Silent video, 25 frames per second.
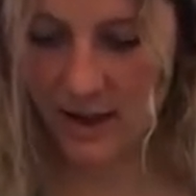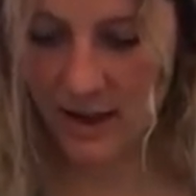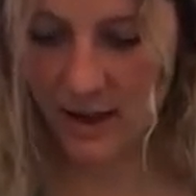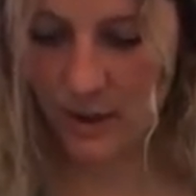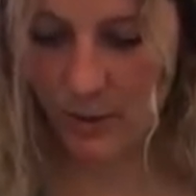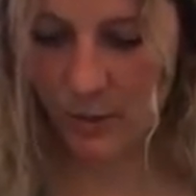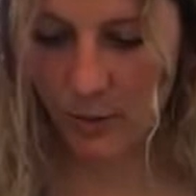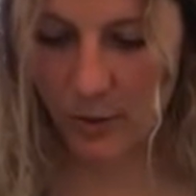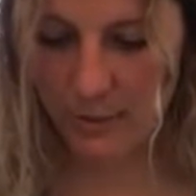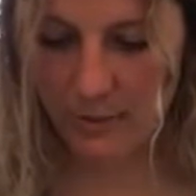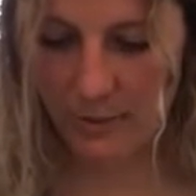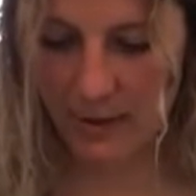
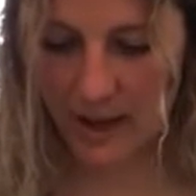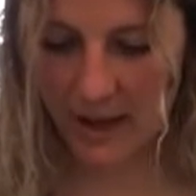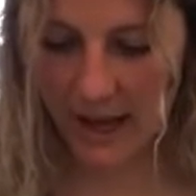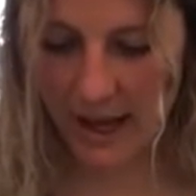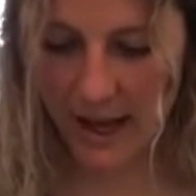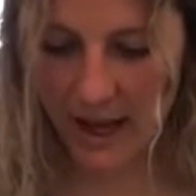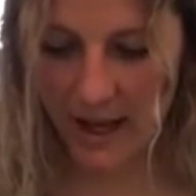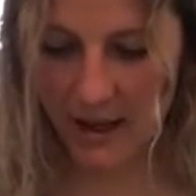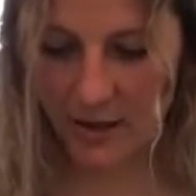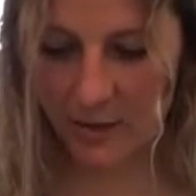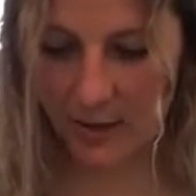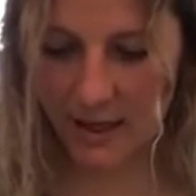Whipping
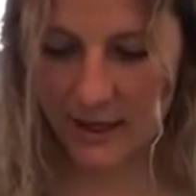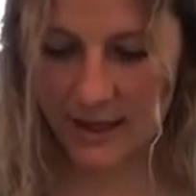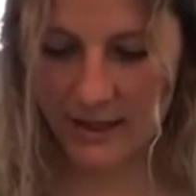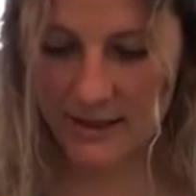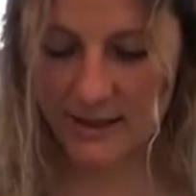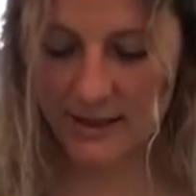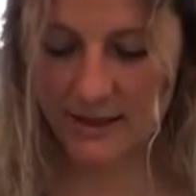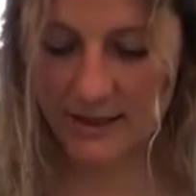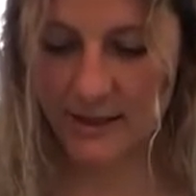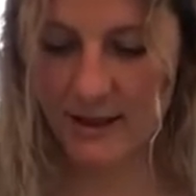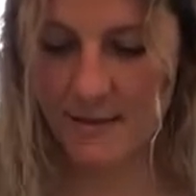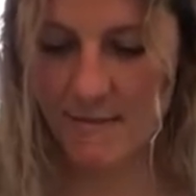egg whites
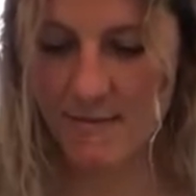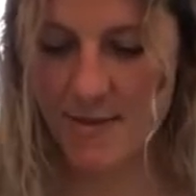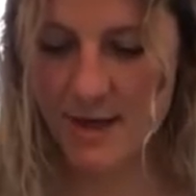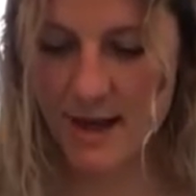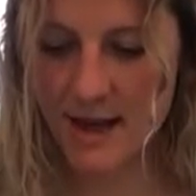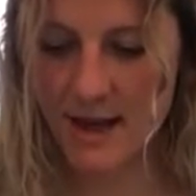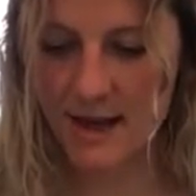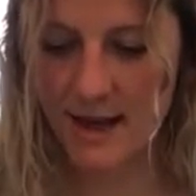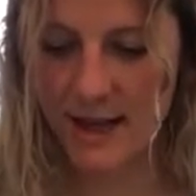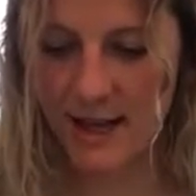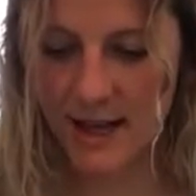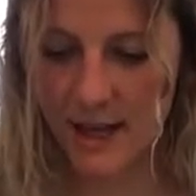is
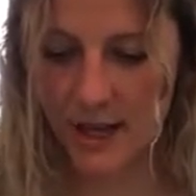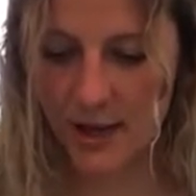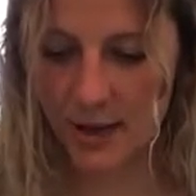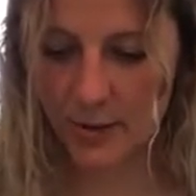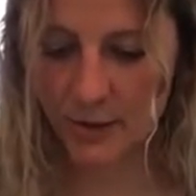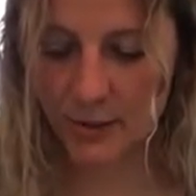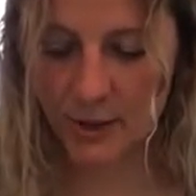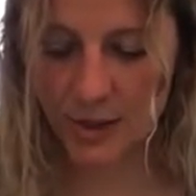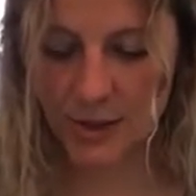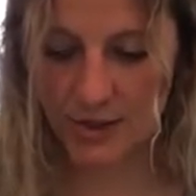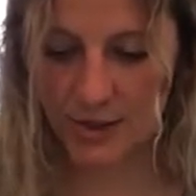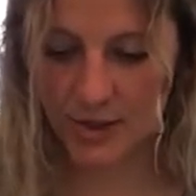something that you
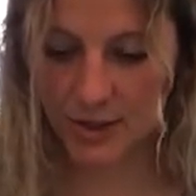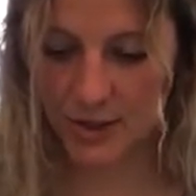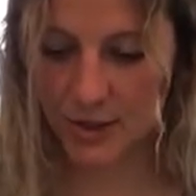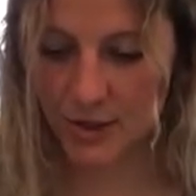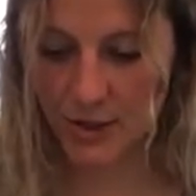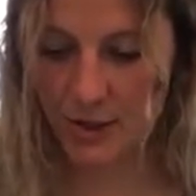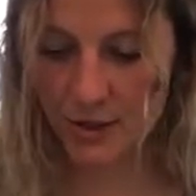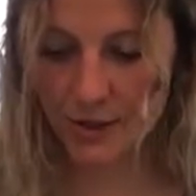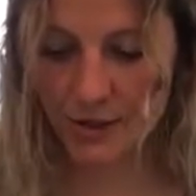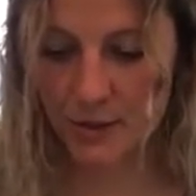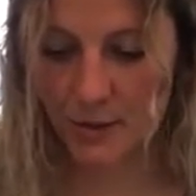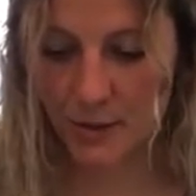would do
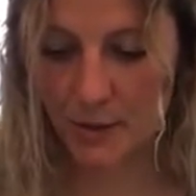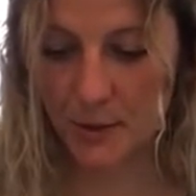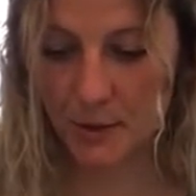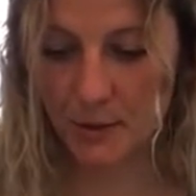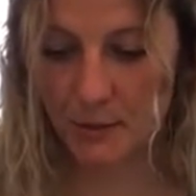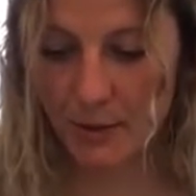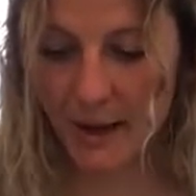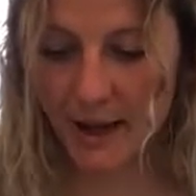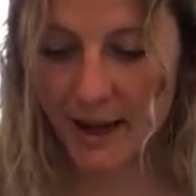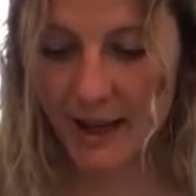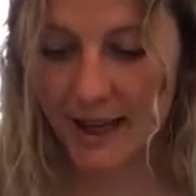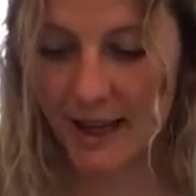if you were
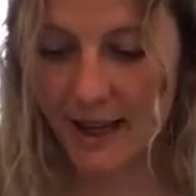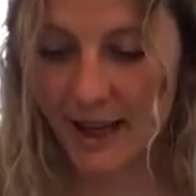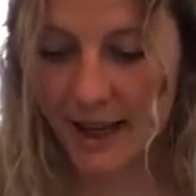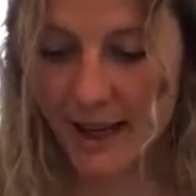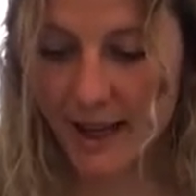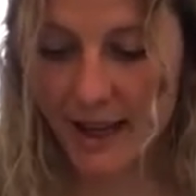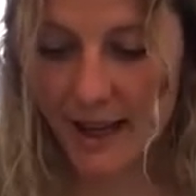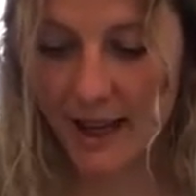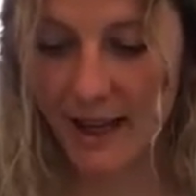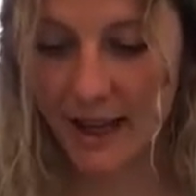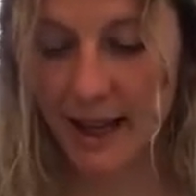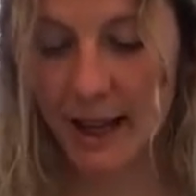
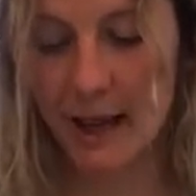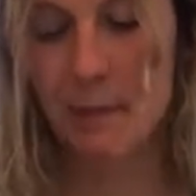making